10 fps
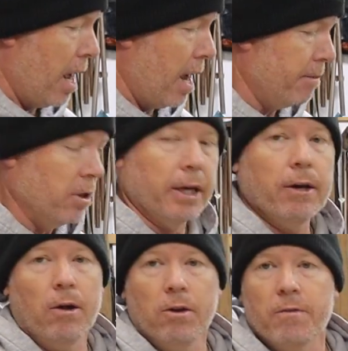I'm looking
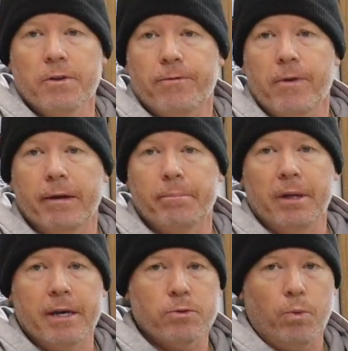all over the freaking
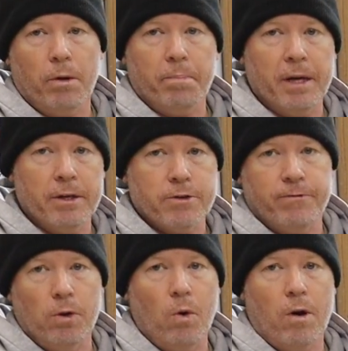place, workbench,
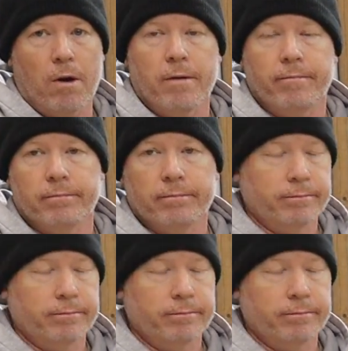floor,